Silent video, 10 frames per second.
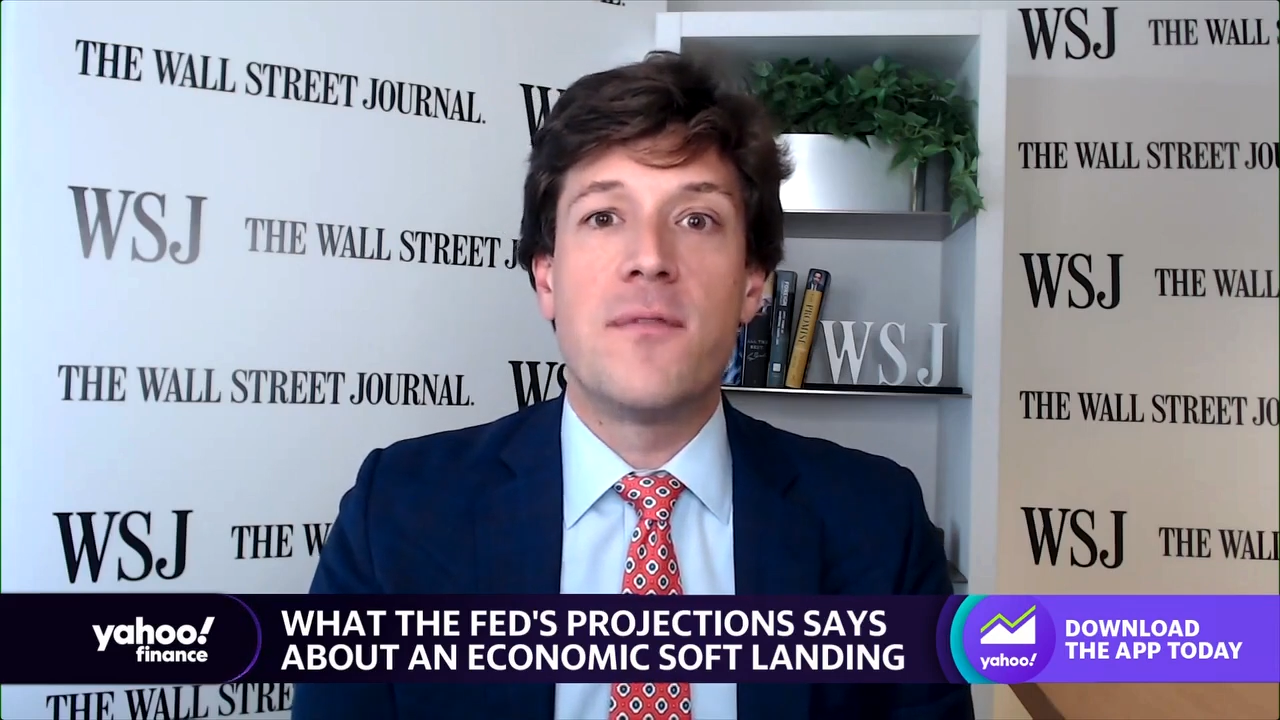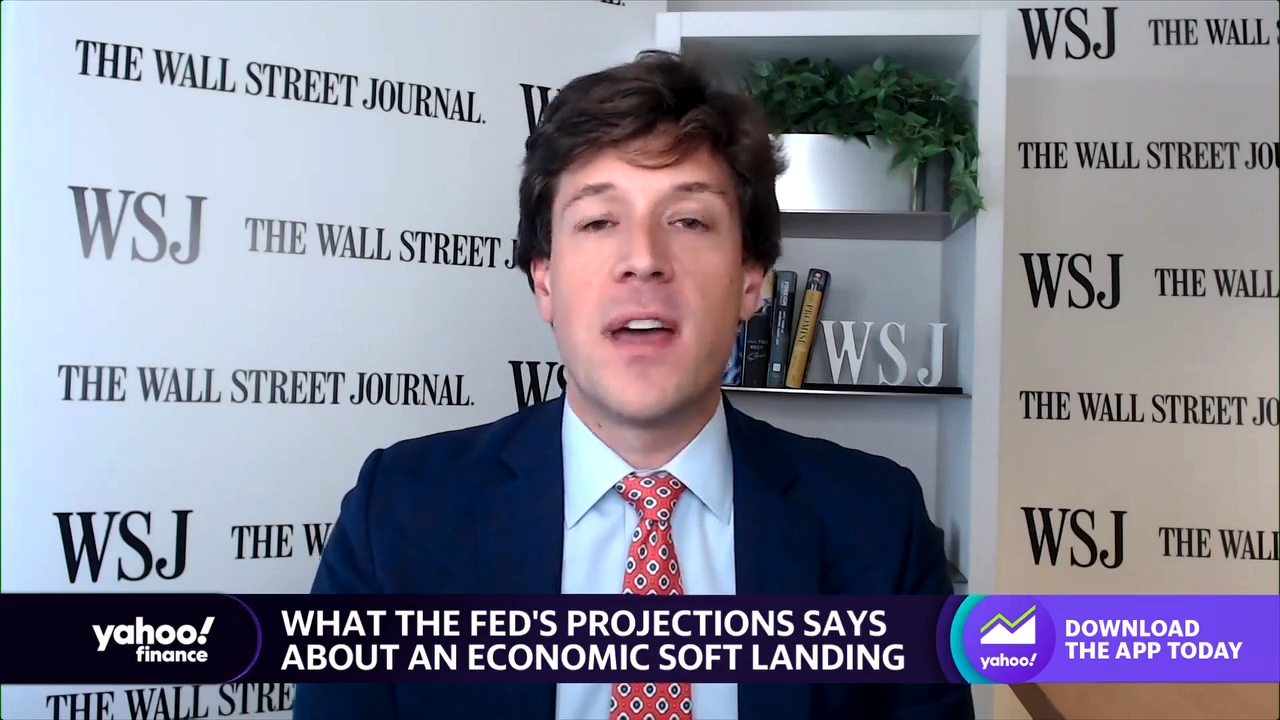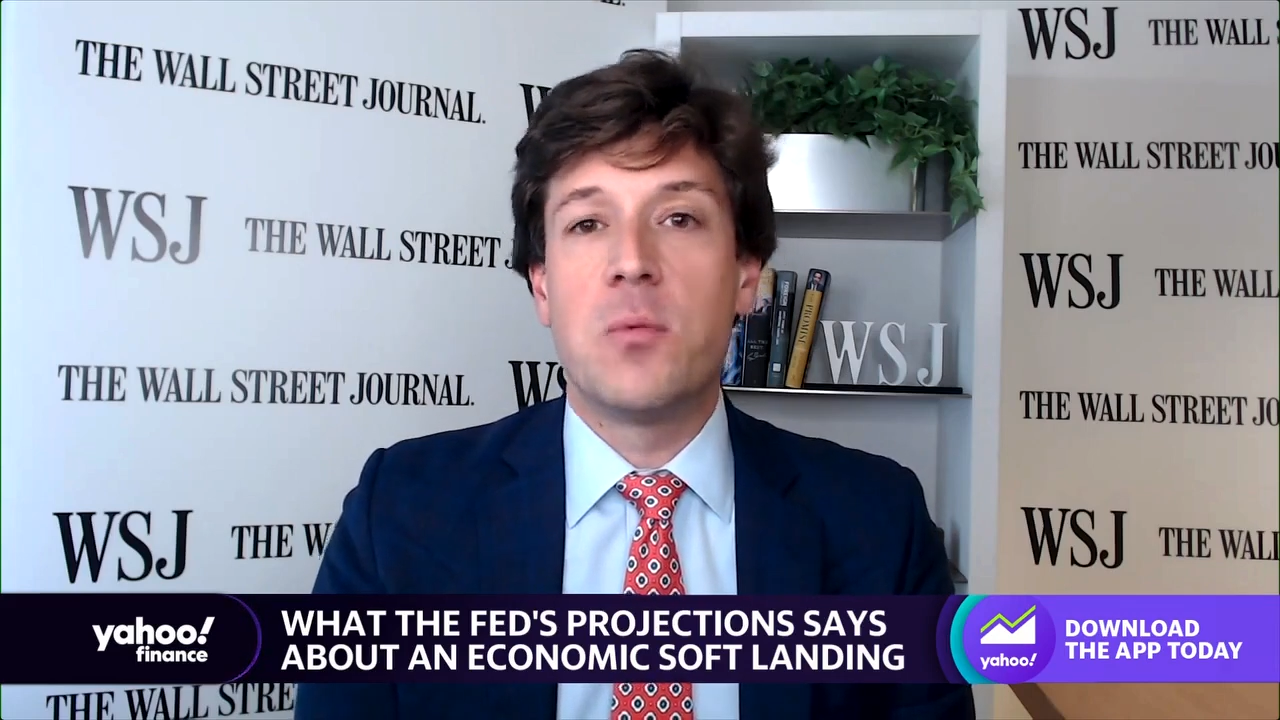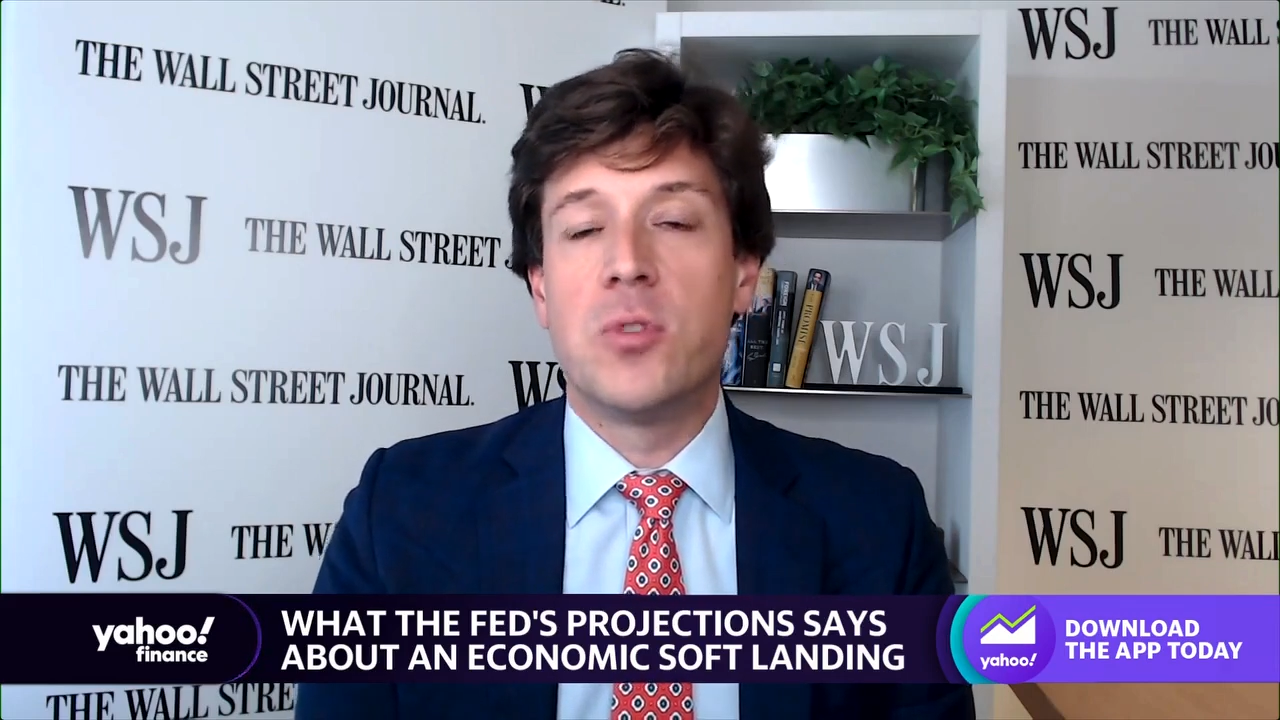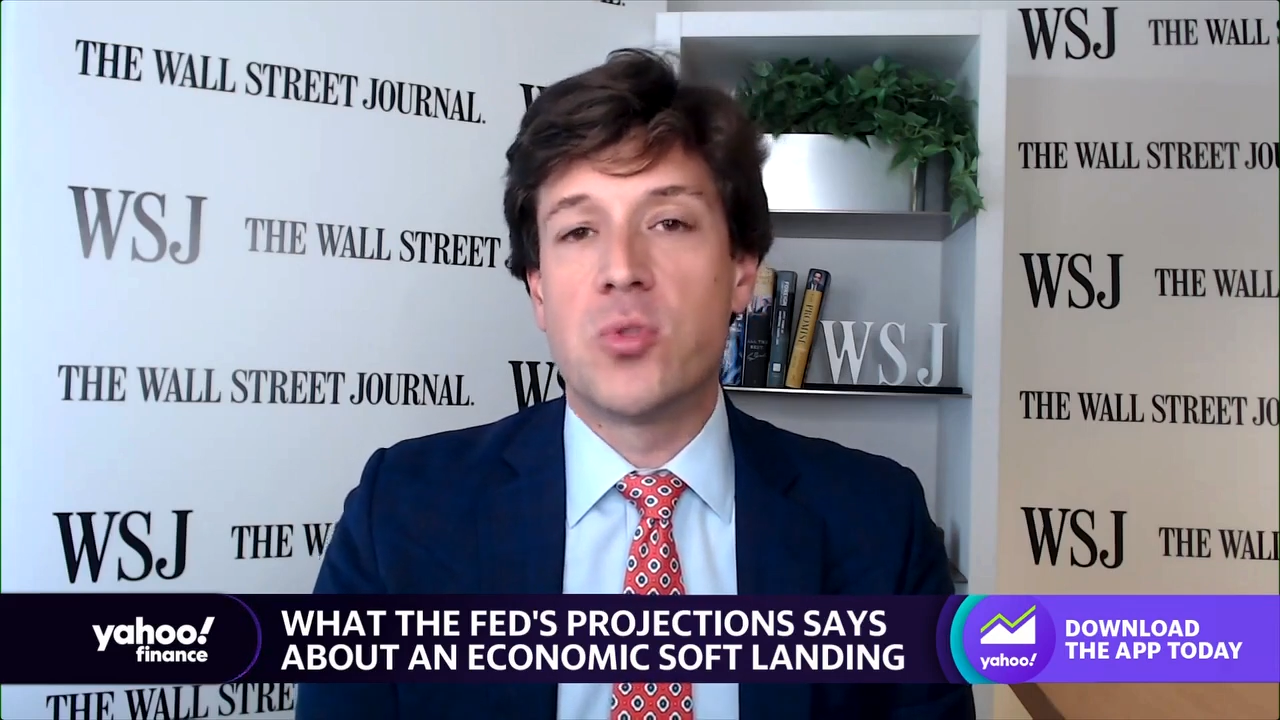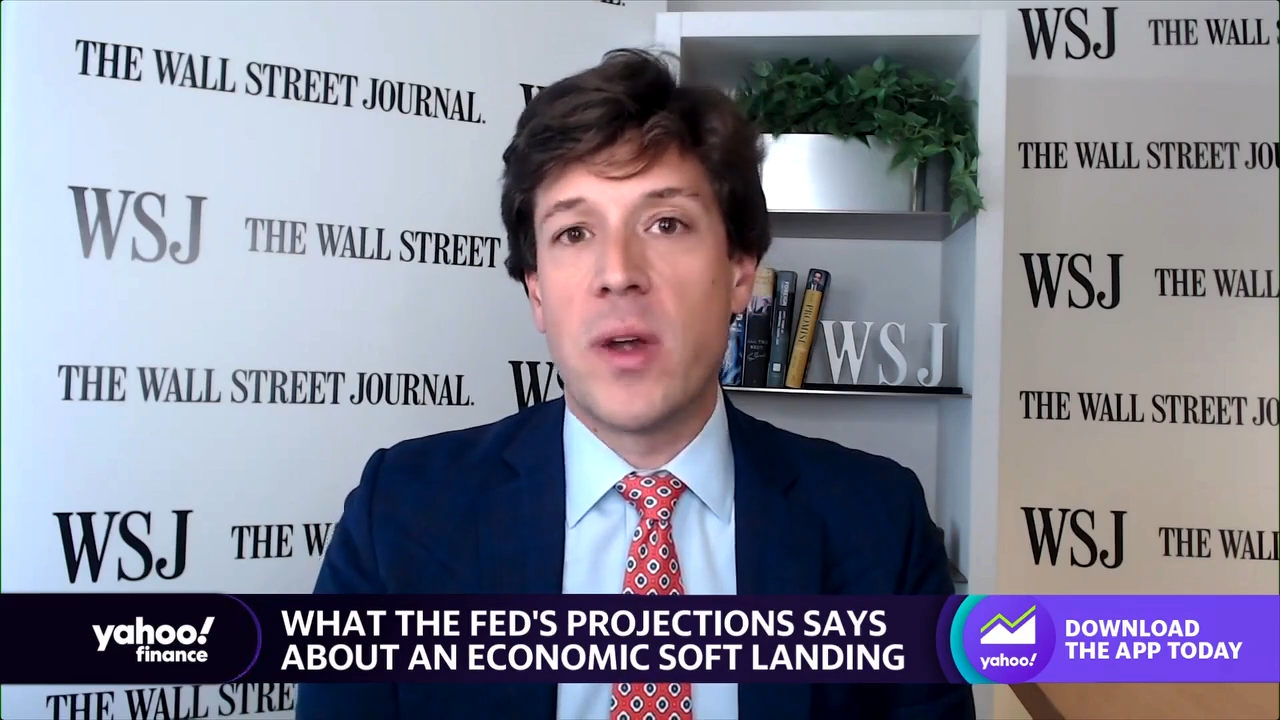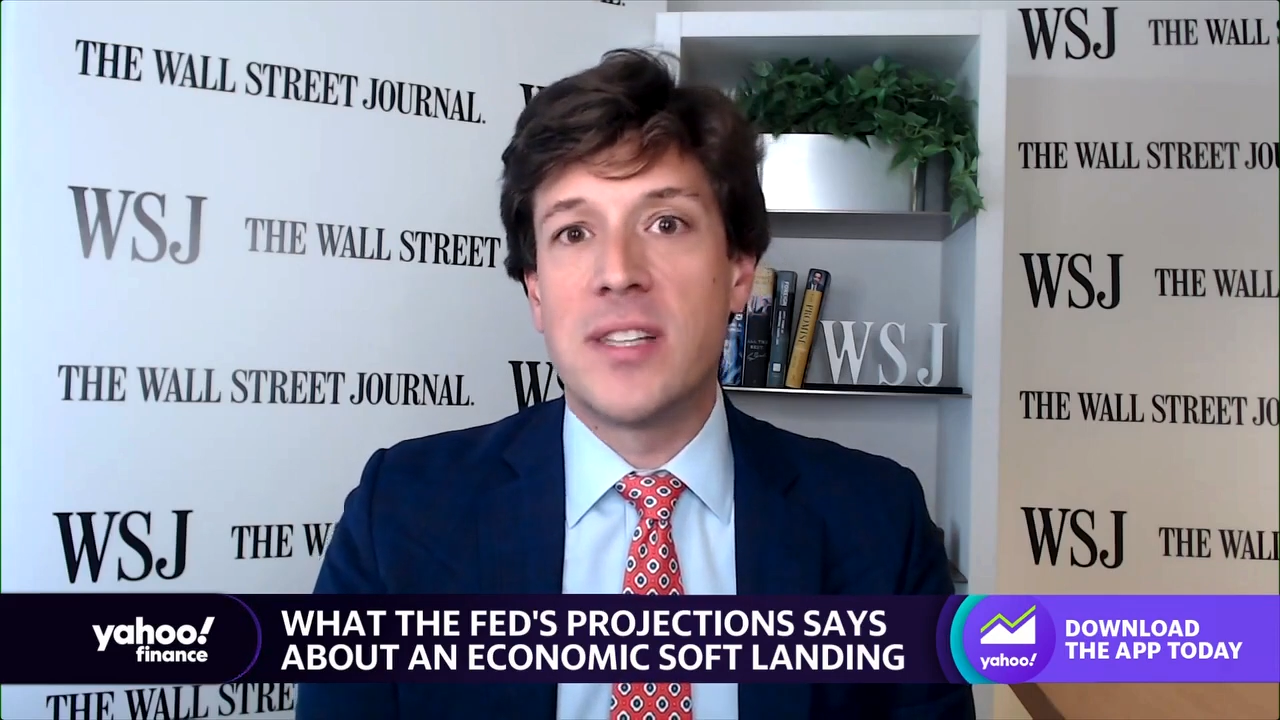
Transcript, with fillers: the Fed was